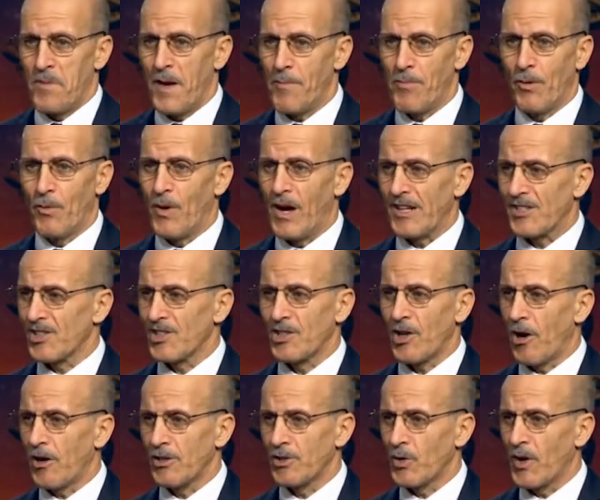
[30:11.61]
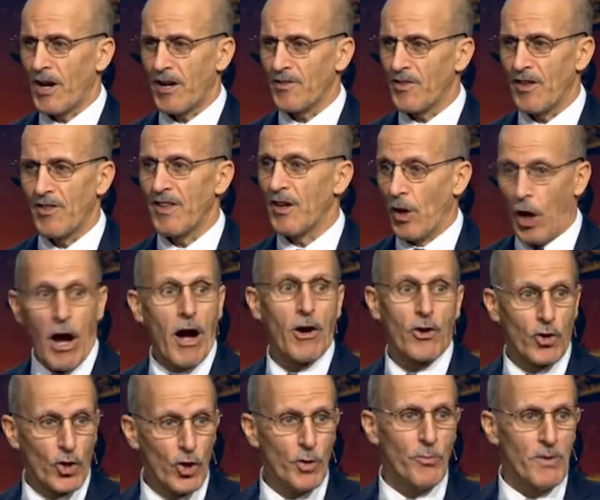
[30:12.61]
people watch Star Trek and they think,
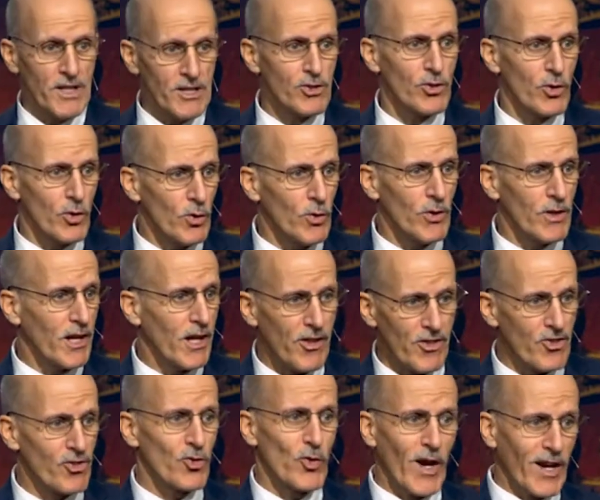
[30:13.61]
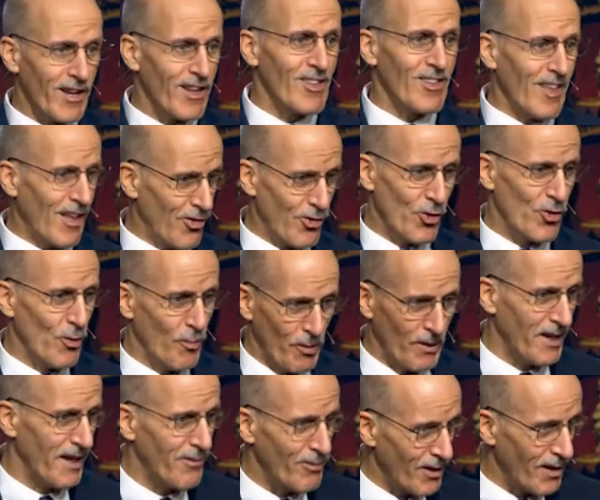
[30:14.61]
oh, it could be true. You know, all these Trekkies out there,
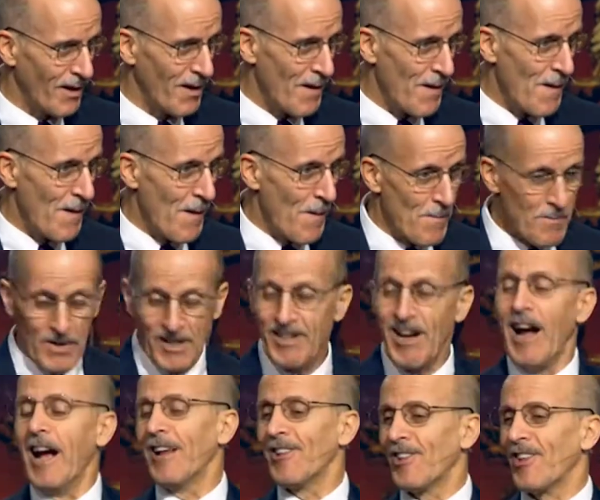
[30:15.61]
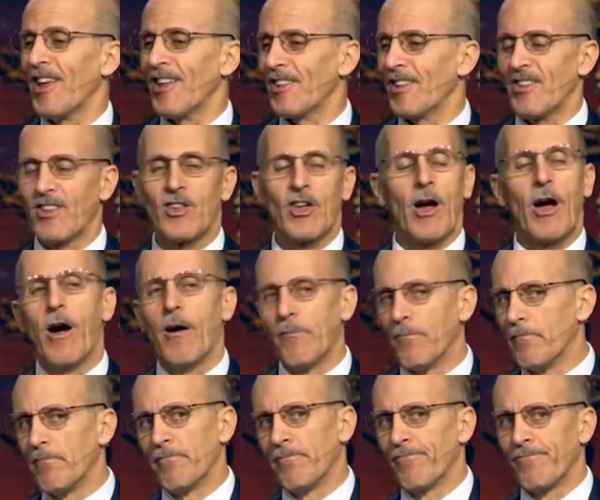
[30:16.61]
they'll believe it. But God says it, and
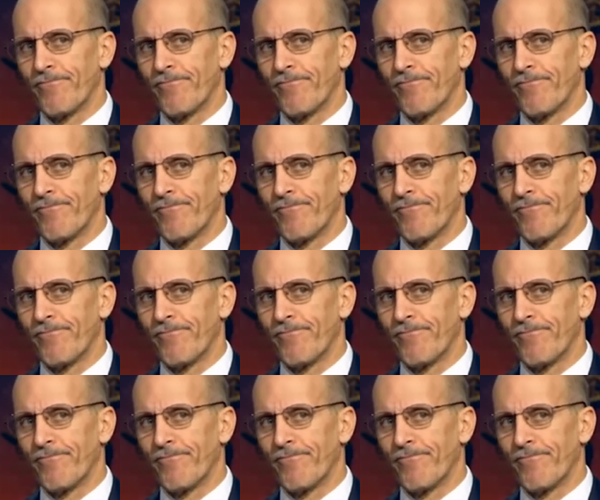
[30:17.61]
so,